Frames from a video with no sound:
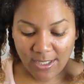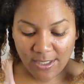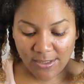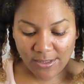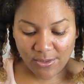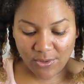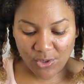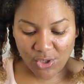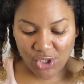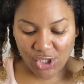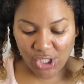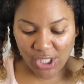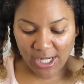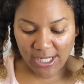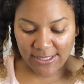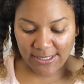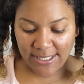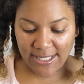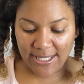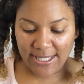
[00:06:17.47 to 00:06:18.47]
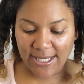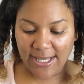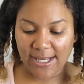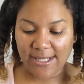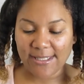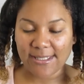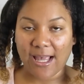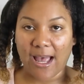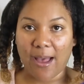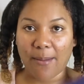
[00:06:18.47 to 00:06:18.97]
So just in
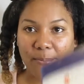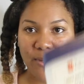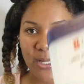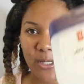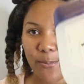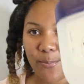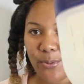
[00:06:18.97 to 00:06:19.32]
case, I'm gonna